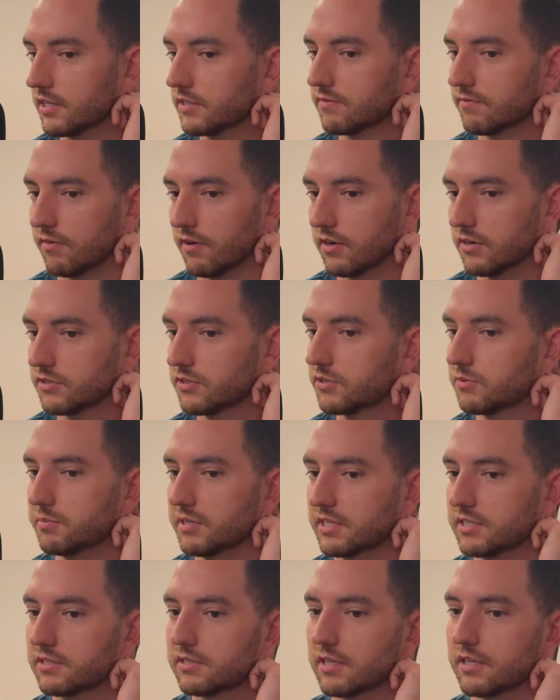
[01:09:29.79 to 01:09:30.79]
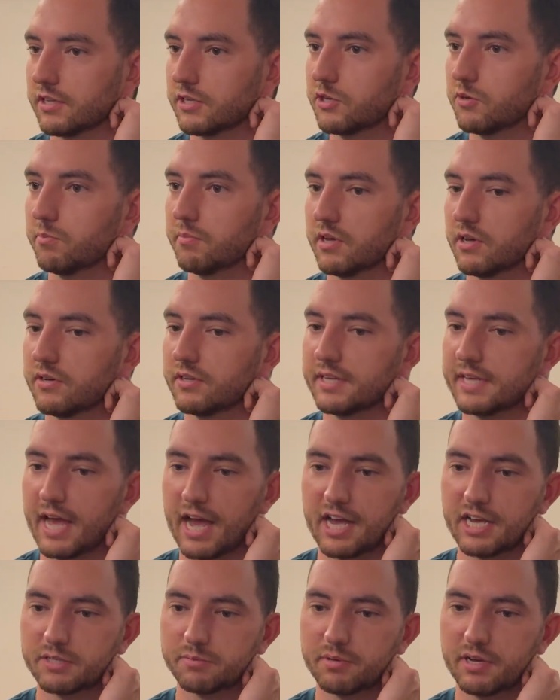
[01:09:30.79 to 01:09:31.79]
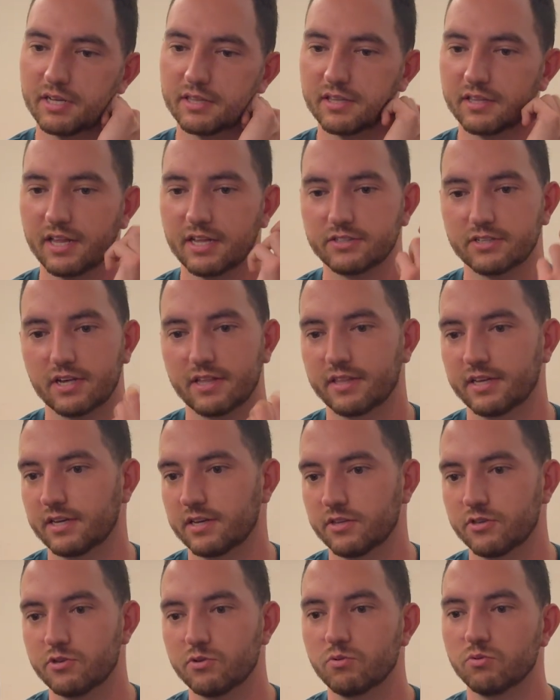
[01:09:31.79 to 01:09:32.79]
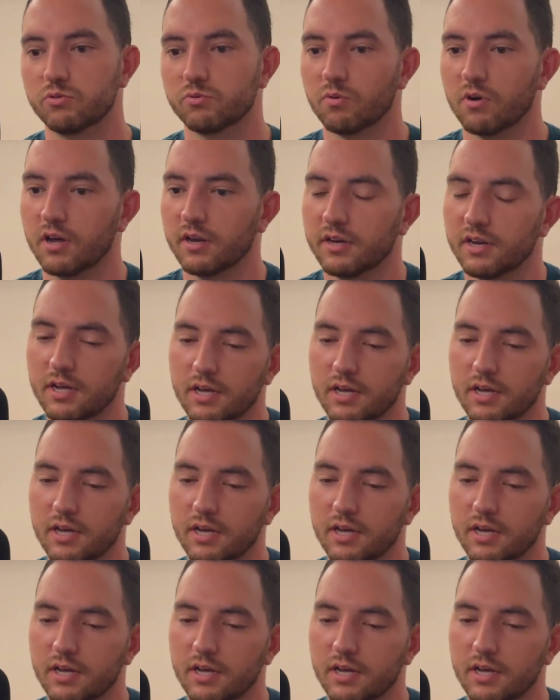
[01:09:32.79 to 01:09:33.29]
verse speaks to the humility aspect, and that's, I think, a huge one.